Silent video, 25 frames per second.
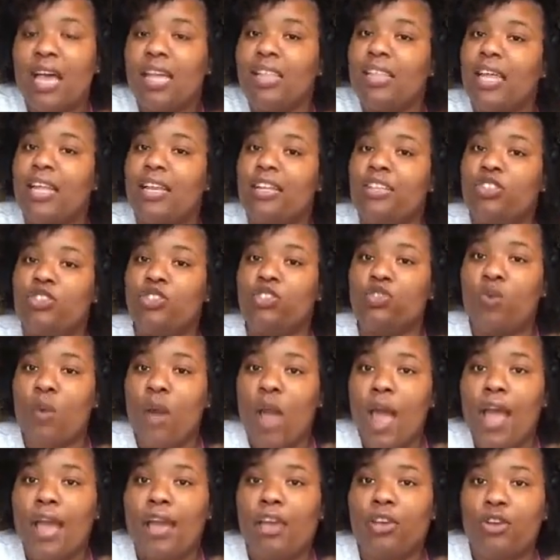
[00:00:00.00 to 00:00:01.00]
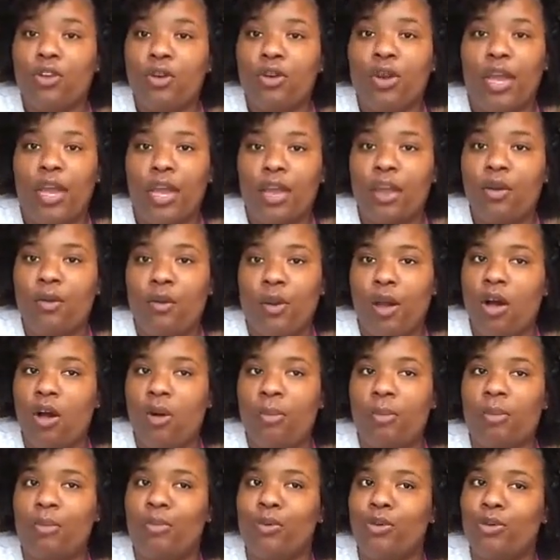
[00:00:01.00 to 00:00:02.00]
that is drying your hair
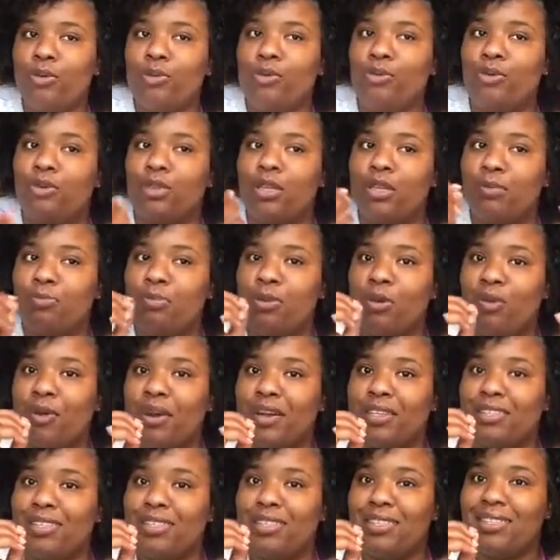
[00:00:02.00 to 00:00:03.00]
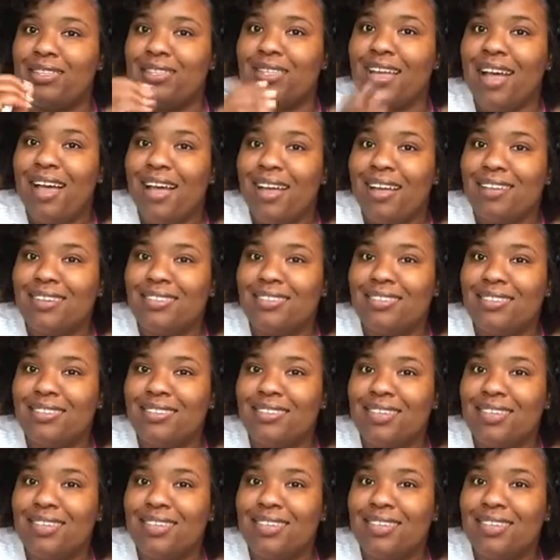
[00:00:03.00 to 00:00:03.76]
out, but when you do the porosity test,